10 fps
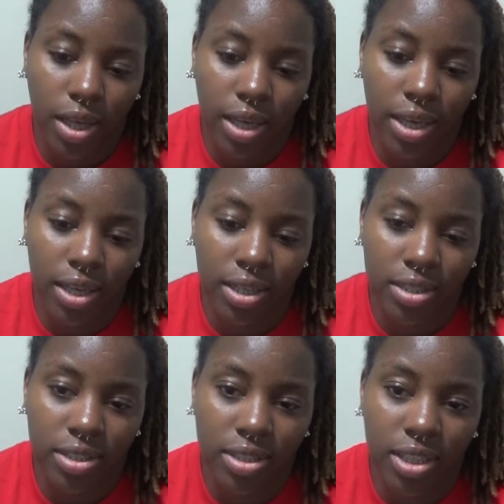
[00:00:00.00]

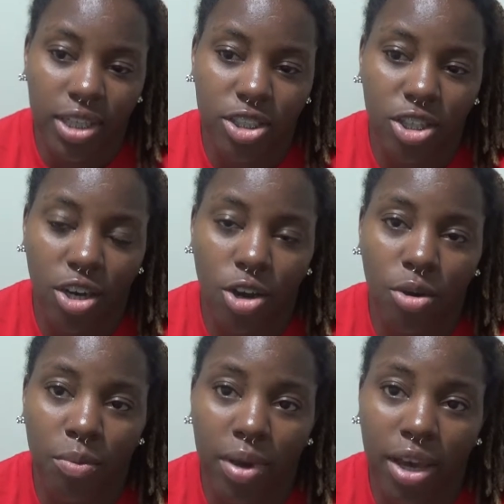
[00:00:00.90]
and set your
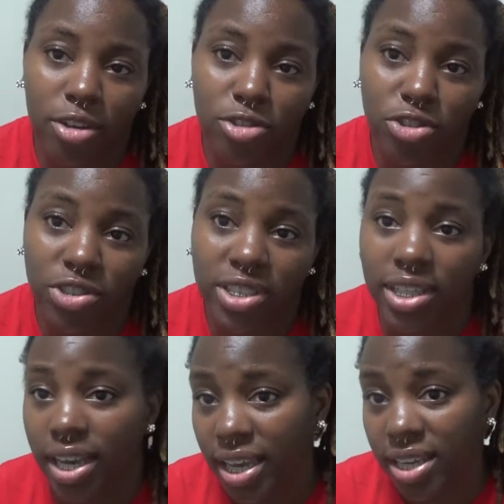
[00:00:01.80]
own boundaries,
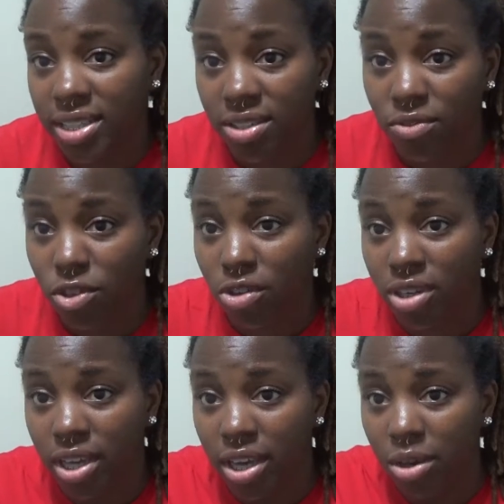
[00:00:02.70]
I guess, if you're
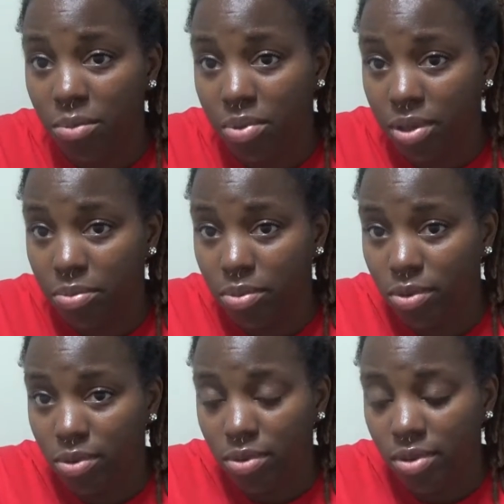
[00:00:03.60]
going to help
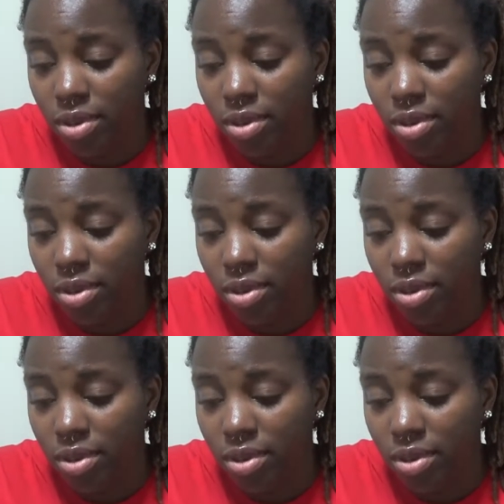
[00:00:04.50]
people.